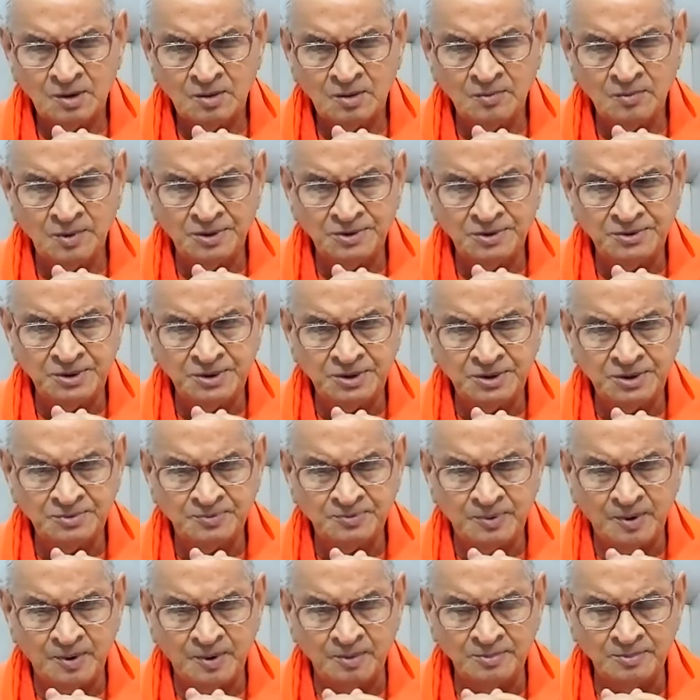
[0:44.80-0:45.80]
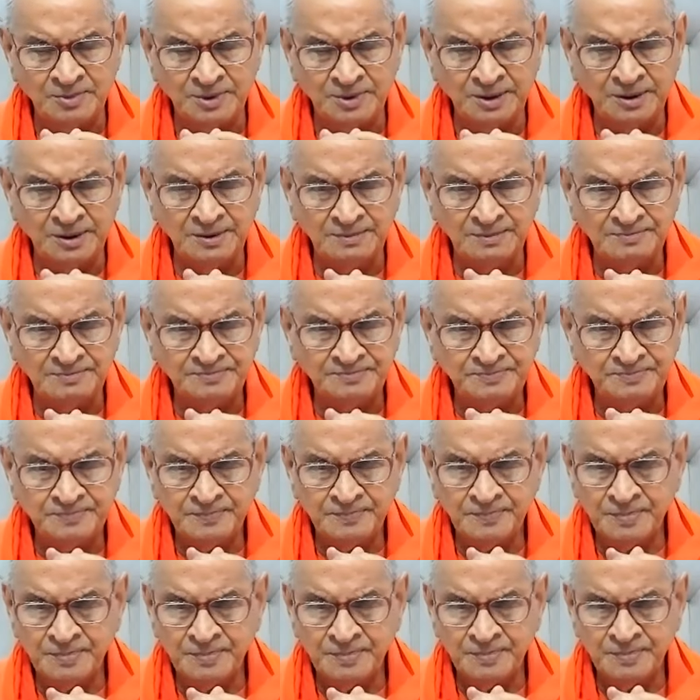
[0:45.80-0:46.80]
which is from the
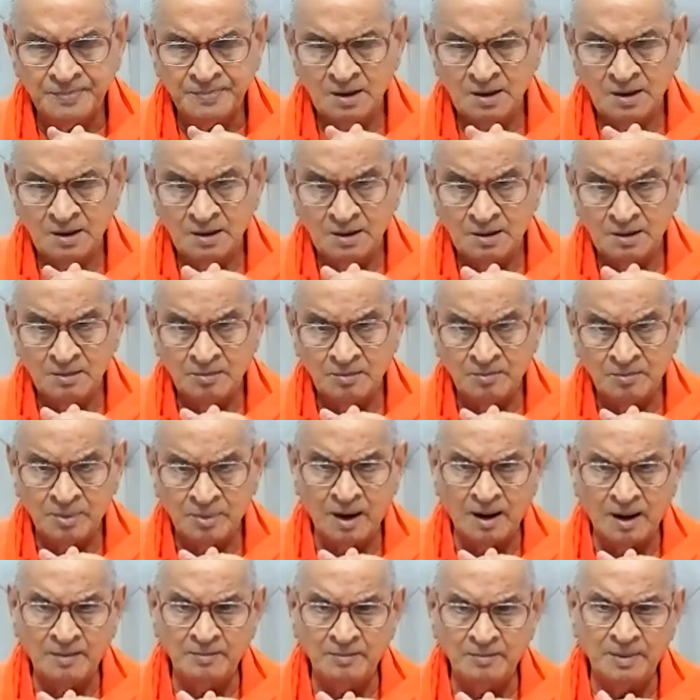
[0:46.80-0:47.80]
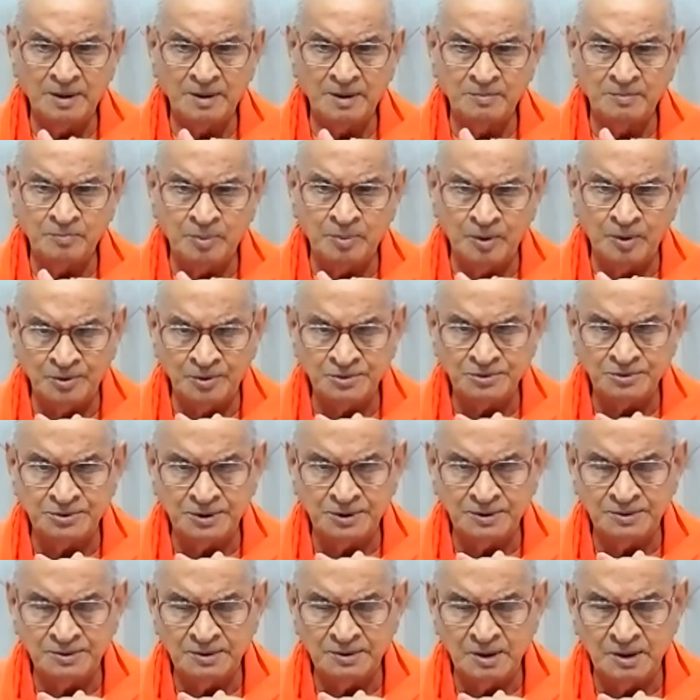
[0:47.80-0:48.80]
Brahman
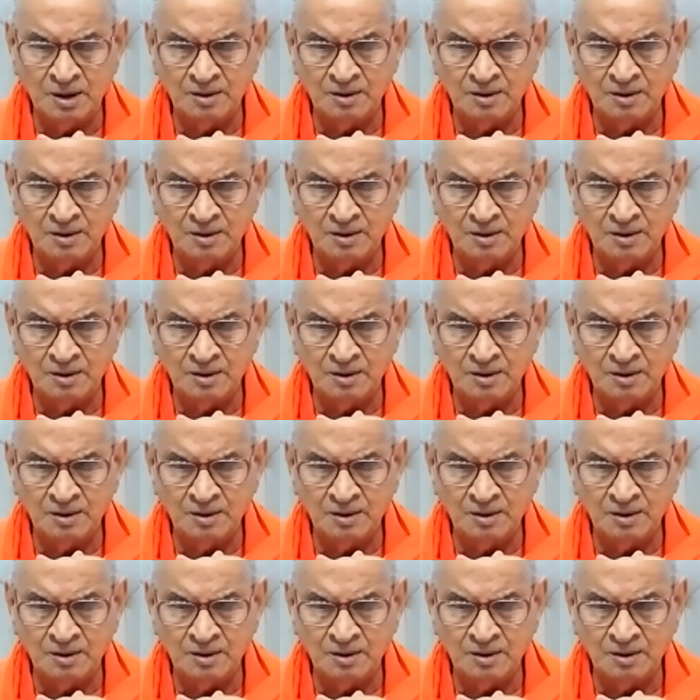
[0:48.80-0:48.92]
portion